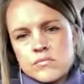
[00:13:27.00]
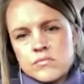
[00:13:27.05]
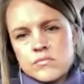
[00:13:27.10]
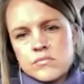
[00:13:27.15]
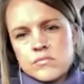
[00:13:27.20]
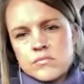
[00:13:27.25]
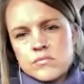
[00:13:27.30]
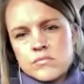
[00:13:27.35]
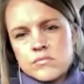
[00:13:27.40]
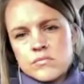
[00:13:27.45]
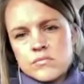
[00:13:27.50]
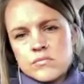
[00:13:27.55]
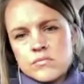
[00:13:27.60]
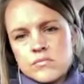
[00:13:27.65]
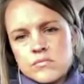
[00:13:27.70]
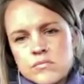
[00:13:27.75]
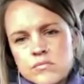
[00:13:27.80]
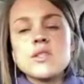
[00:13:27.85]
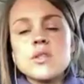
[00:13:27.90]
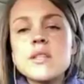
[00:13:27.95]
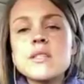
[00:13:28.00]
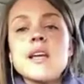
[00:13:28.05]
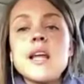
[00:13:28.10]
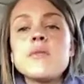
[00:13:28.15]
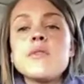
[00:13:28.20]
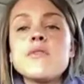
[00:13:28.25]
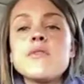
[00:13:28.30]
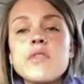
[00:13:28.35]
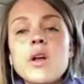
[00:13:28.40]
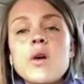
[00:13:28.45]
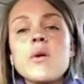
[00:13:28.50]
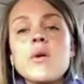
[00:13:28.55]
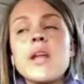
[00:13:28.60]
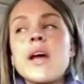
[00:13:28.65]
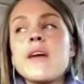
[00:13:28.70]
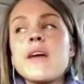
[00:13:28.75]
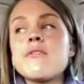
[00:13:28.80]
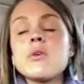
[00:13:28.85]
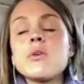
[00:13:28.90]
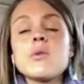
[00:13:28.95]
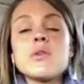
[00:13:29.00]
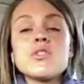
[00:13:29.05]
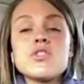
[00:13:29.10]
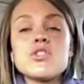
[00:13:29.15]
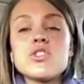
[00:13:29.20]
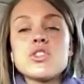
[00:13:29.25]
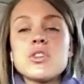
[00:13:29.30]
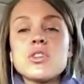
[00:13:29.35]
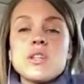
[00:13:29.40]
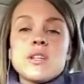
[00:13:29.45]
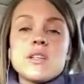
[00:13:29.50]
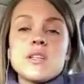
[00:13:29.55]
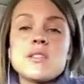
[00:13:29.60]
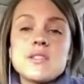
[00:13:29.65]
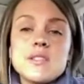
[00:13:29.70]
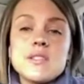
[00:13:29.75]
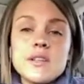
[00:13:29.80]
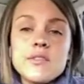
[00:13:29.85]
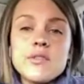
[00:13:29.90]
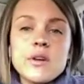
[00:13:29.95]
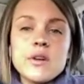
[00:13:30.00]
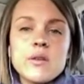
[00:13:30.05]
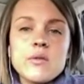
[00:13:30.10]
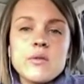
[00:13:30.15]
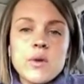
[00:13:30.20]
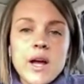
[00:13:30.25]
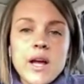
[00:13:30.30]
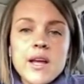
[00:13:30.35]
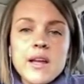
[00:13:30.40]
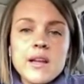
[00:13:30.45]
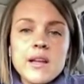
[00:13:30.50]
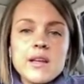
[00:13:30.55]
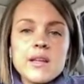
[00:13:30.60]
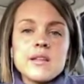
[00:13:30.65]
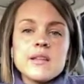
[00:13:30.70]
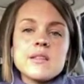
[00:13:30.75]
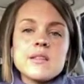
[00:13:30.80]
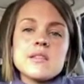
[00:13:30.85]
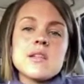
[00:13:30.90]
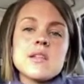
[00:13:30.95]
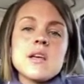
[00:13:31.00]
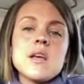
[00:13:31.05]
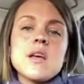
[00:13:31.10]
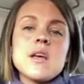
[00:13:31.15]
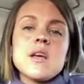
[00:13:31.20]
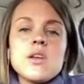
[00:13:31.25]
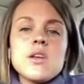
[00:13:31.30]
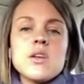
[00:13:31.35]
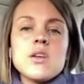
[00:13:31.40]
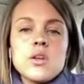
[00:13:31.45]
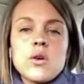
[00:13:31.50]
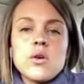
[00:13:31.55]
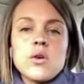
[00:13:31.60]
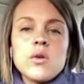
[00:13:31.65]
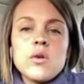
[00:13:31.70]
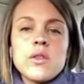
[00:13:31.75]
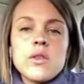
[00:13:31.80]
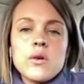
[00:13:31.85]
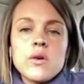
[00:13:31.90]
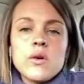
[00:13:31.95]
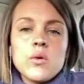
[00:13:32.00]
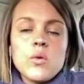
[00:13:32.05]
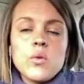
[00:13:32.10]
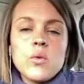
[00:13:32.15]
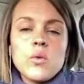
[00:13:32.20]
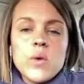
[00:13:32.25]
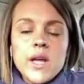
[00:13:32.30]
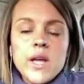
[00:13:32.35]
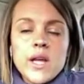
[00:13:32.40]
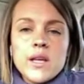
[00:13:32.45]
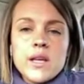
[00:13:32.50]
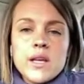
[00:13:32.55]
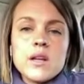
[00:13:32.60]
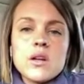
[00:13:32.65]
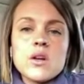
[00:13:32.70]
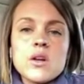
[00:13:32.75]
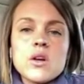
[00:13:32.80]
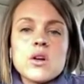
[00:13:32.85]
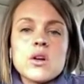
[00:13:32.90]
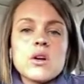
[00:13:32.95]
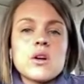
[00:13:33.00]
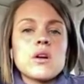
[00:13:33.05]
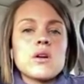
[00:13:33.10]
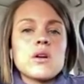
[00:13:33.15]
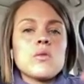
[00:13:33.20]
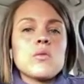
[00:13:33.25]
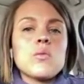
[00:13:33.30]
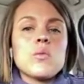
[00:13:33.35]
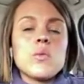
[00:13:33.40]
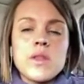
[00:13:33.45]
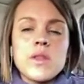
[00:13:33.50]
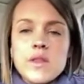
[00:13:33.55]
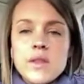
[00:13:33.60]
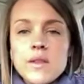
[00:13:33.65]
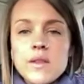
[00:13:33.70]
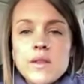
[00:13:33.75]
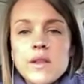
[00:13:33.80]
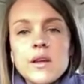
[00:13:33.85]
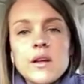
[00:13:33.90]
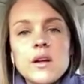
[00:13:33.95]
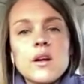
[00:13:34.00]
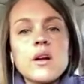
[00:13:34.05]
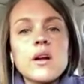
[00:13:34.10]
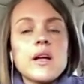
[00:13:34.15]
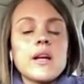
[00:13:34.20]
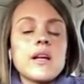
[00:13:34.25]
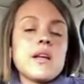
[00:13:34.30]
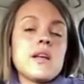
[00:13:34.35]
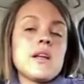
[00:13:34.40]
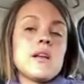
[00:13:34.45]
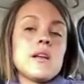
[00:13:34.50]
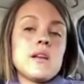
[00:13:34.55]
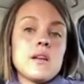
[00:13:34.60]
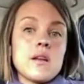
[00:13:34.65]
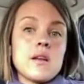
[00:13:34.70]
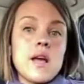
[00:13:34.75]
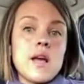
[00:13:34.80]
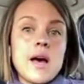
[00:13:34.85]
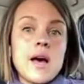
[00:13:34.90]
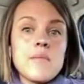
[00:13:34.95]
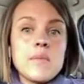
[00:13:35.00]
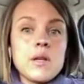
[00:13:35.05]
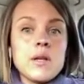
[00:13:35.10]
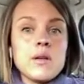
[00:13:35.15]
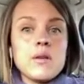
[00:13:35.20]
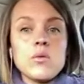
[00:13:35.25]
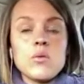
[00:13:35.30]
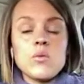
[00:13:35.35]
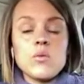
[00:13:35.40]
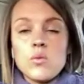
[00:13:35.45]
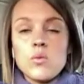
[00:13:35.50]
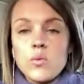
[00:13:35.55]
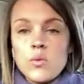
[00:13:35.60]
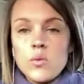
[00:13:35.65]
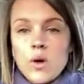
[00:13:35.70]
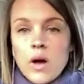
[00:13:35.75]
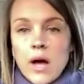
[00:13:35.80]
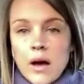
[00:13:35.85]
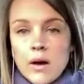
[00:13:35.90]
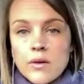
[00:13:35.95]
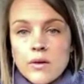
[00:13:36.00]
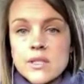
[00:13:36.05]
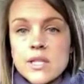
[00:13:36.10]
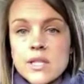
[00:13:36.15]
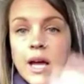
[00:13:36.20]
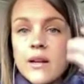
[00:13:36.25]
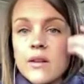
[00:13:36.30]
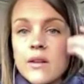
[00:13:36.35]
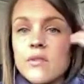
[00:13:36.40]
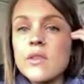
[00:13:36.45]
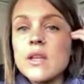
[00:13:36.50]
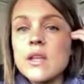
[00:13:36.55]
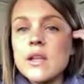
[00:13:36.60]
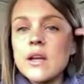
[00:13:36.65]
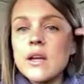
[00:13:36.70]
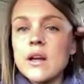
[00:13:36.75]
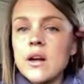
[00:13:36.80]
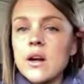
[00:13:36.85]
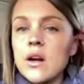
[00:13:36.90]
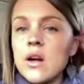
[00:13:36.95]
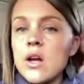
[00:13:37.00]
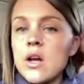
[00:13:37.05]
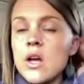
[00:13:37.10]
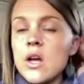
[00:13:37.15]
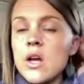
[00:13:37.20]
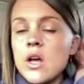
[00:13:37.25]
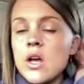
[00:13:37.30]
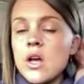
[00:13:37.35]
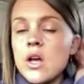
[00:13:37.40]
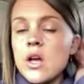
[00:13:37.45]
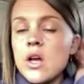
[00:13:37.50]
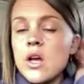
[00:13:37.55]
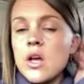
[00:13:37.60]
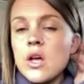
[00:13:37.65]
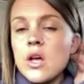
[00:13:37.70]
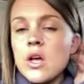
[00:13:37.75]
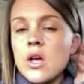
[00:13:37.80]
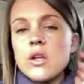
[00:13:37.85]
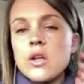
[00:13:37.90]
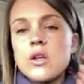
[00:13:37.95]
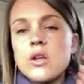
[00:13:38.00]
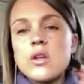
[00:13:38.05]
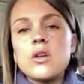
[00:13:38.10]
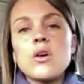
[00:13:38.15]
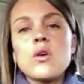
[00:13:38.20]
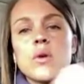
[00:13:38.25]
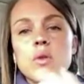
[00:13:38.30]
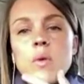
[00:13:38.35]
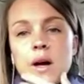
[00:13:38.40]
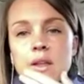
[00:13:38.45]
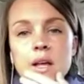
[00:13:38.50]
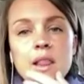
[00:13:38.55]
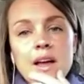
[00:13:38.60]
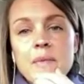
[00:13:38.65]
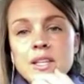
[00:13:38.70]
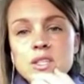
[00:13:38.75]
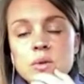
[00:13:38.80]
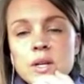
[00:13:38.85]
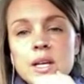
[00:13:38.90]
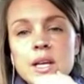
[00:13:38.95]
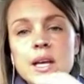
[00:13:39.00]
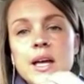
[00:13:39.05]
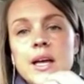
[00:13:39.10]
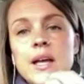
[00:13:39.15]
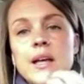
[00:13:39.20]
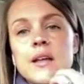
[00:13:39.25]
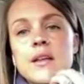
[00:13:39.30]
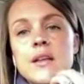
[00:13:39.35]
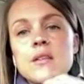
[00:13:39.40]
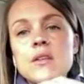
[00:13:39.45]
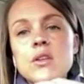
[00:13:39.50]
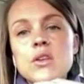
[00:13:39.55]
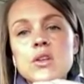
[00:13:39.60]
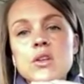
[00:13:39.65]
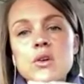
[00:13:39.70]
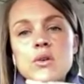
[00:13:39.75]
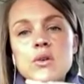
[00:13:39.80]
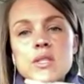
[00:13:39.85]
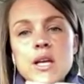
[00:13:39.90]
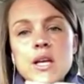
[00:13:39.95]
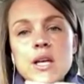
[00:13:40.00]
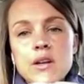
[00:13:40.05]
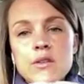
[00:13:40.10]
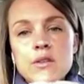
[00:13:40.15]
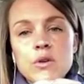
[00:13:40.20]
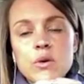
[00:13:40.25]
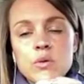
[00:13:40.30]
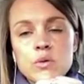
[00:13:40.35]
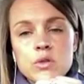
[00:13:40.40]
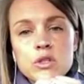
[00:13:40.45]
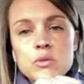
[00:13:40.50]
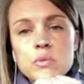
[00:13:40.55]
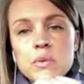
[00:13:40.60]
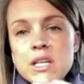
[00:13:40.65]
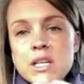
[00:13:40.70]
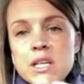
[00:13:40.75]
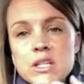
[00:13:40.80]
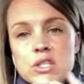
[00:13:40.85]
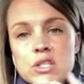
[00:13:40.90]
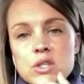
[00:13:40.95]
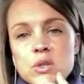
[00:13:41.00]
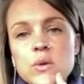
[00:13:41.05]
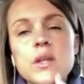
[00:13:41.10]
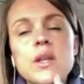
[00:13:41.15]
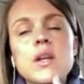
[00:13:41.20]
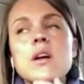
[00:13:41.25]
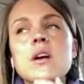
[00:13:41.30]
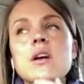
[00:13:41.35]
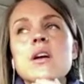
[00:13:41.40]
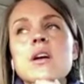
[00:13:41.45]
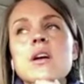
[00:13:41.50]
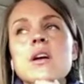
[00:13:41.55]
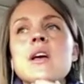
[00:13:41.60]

Well, yeah. So this is like an ebb and flow, and everyone's journey is different, right? Is, you know, the weight can occur within the year, it can happen outside of the year, you know, with Wildly Alive Mastery, it, you know, is kind of what we're speaking to here.